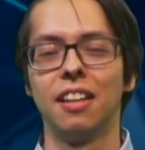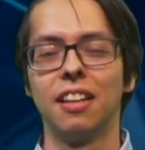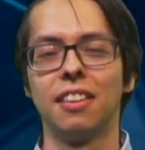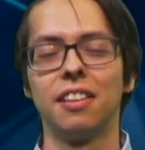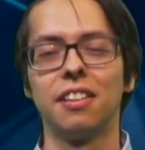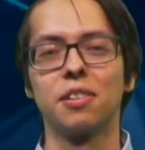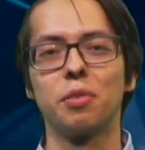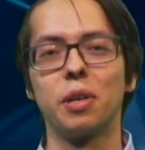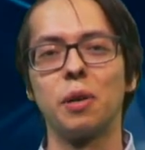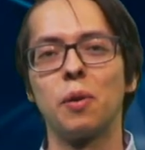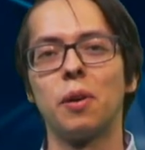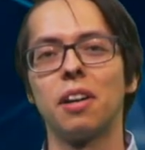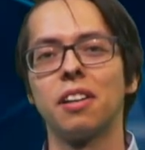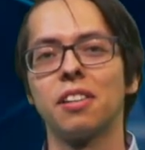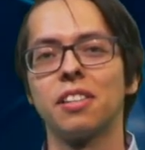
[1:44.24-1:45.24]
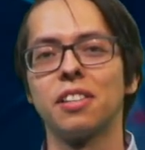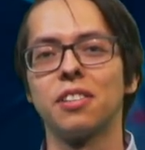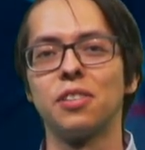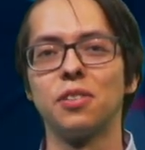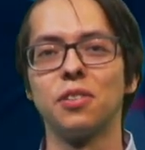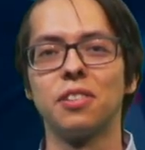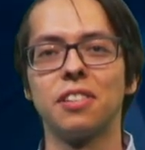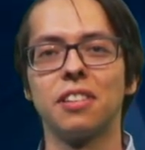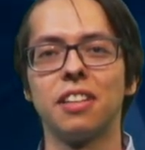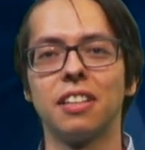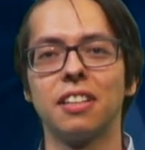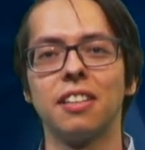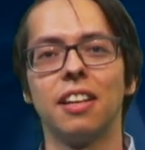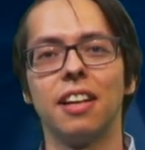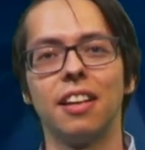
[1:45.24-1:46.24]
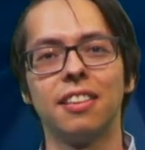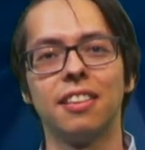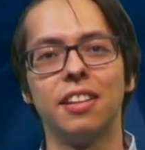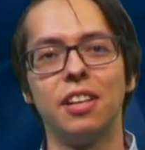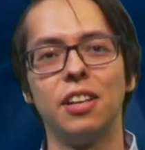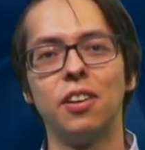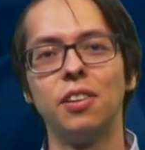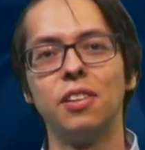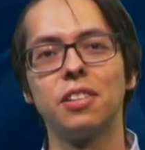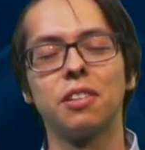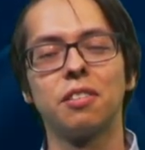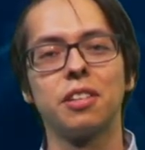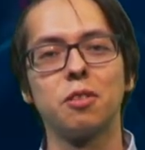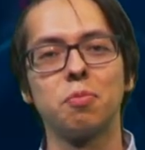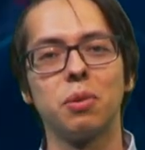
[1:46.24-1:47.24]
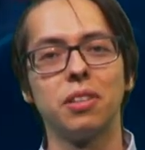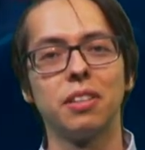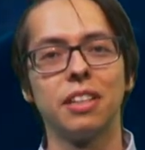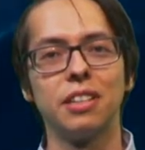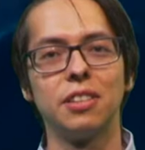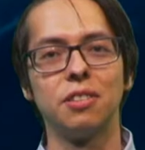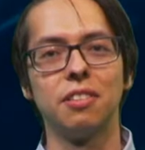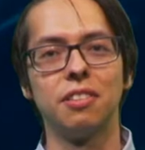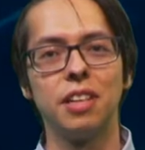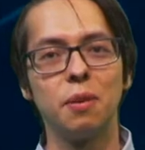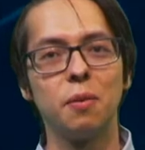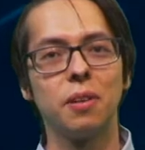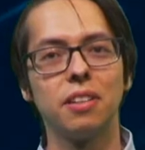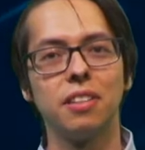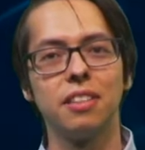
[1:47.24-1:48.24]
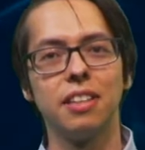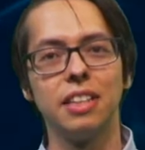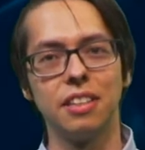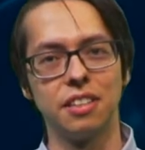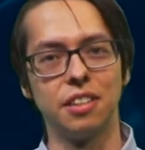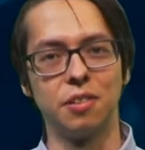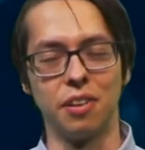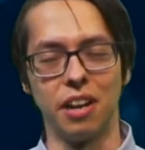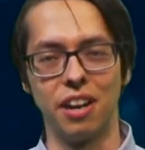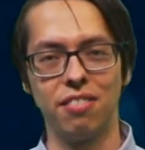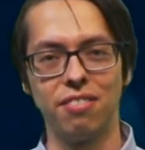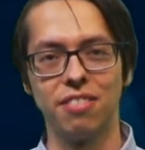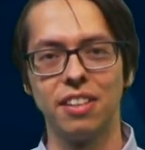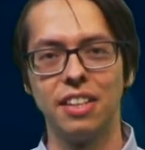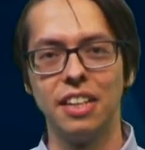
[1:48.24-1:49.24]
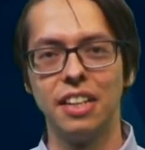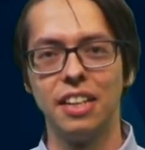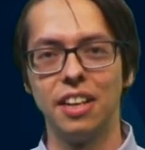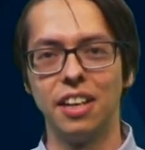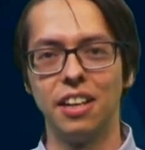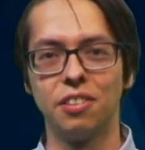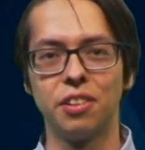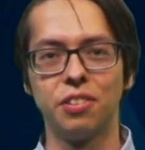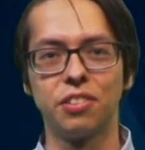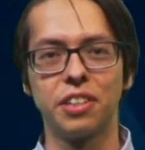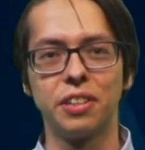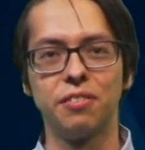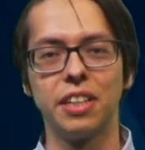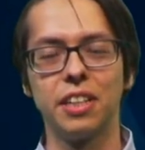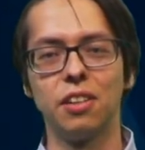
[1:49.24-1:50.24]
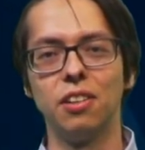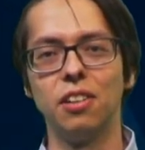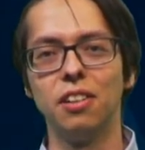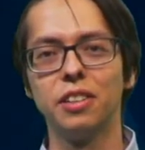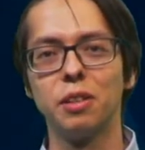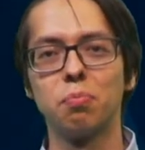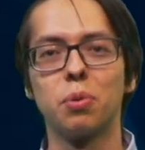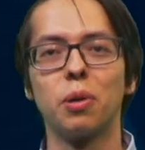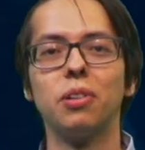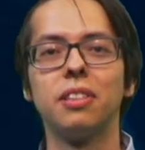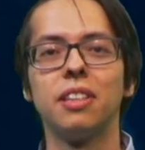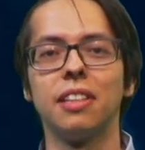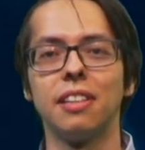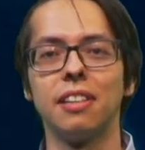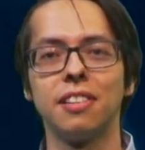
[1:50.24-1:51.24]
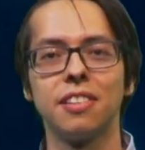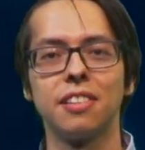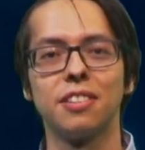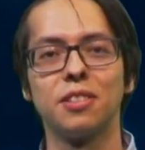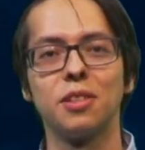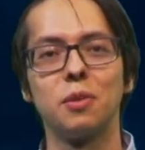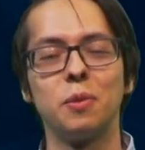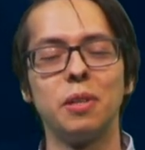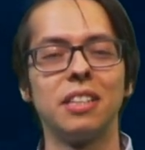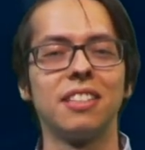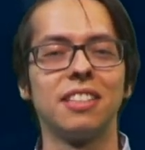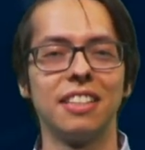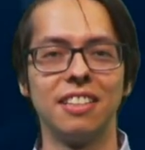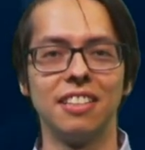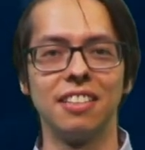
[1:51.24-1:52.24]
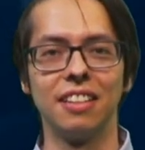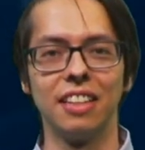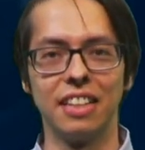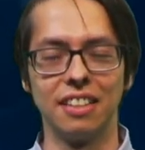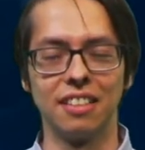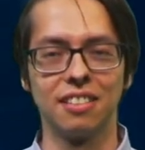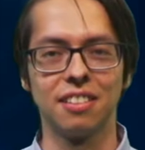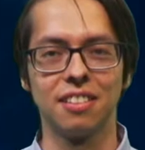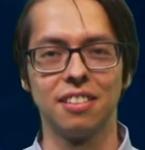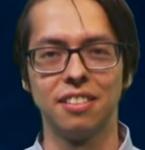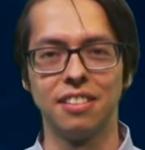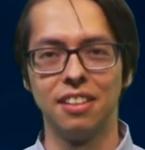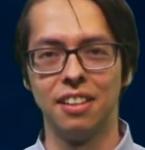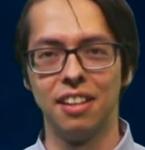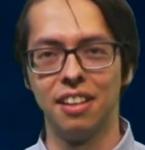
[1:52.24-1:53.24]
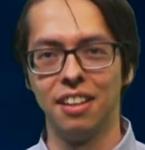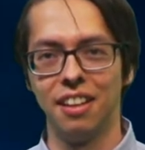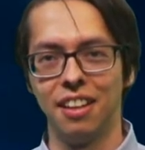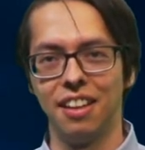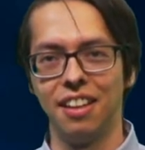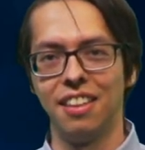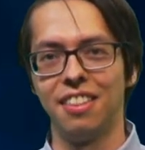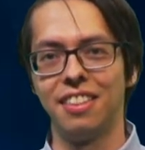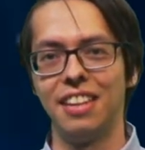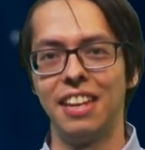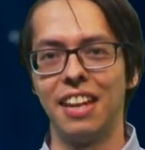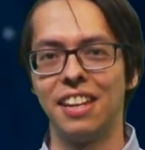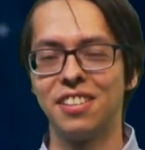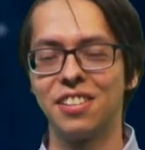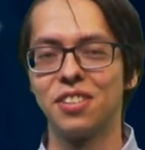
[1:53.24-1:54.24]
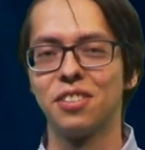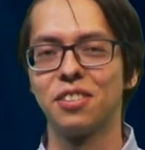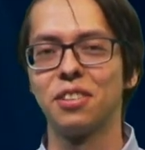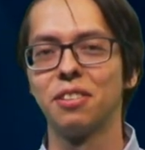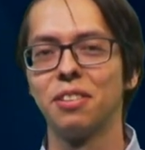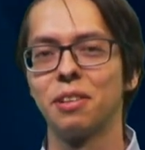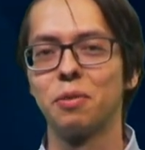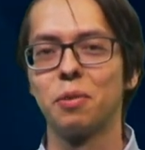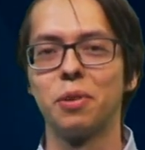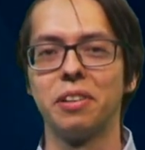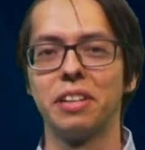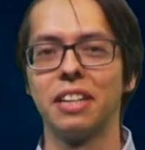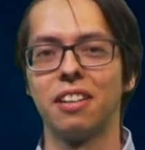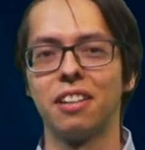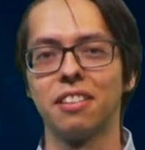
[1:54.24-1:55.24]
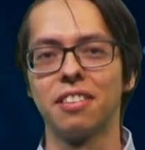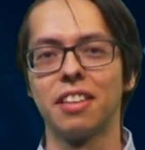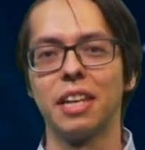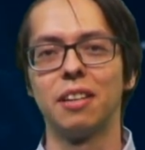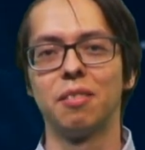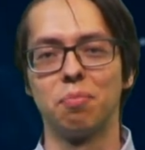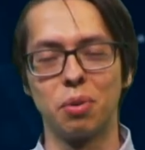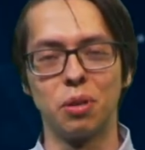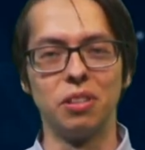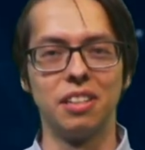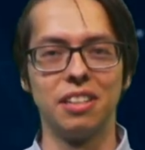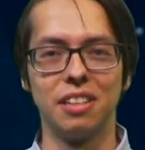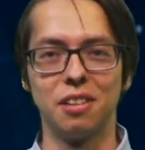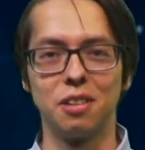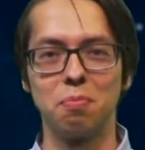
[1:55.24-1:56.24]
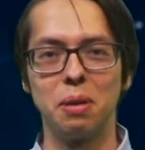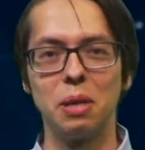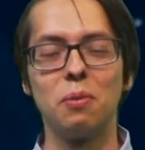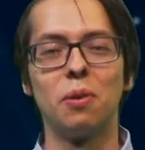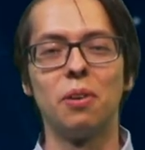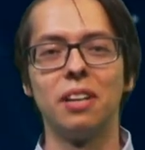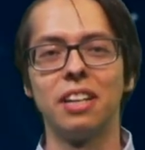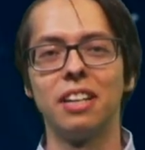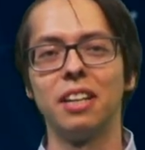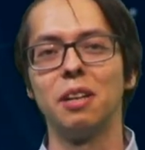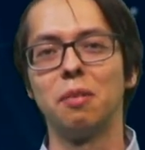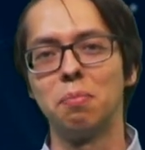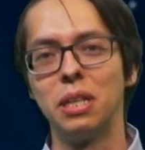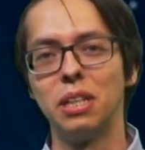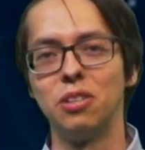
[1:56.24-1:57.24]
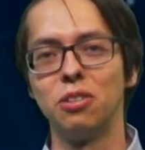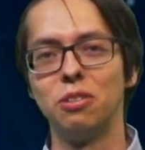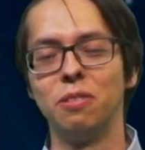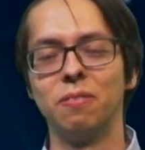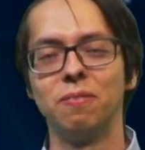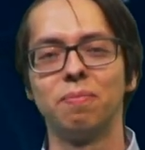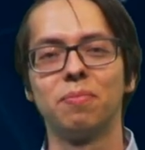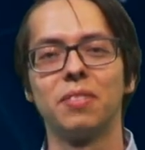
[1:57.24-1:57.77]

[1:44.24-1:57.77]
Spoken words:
This requires us to start at the node corresponding to D1 in the graph and retrieving all the proteins to which it is linked. The answers to the query are then proteins P1 and P2.